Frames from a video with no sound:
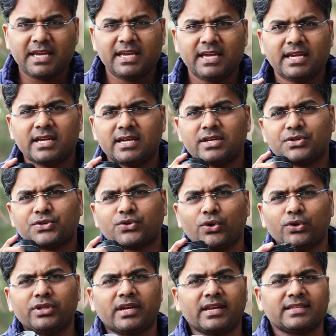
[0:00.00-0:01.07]
me
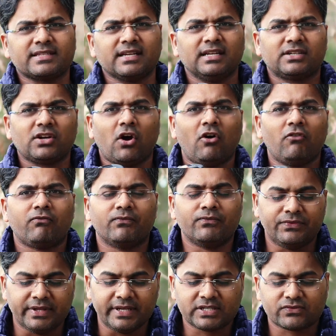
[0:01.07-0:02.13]
show you the result of
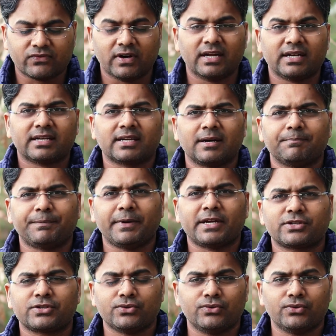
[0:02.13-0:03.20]
this one
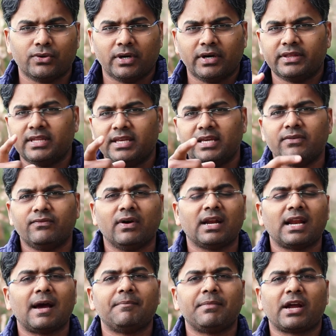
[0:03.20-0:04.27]
compared to the
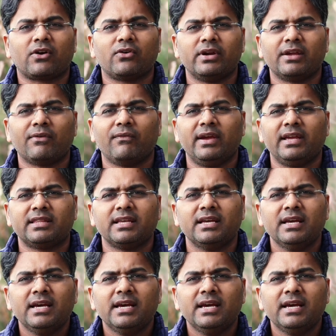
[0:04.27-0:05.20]
one I'm recording with.